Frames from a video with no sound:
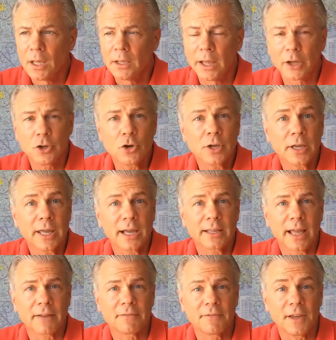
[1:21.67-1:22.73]
Now, you can get
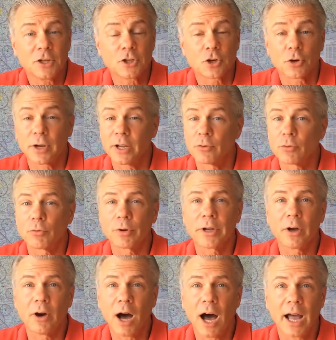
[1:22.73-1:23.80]
that feature in
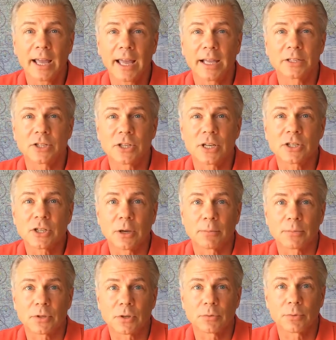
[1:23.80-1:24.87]
real high-end
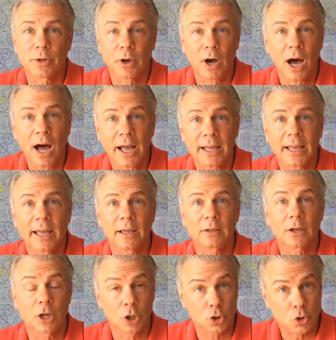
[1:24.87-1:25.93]
systems, real
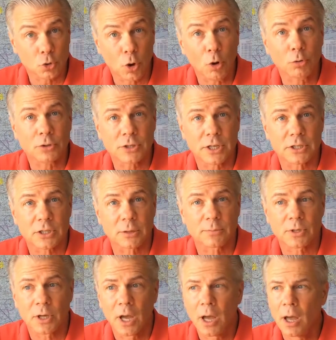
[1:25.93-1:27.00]
high-end control
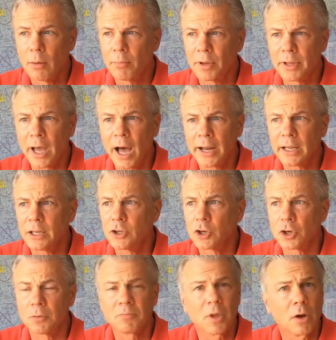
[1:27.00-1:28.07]
systems, but not in
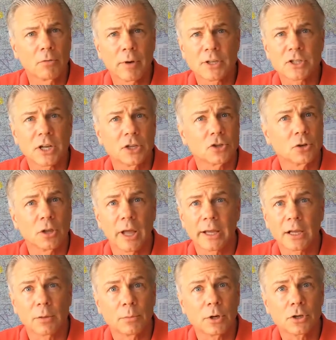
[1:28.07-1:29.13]
your residential
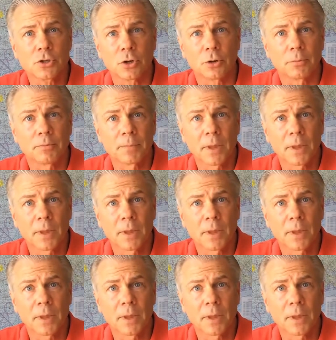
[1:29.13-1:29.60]
light commercial.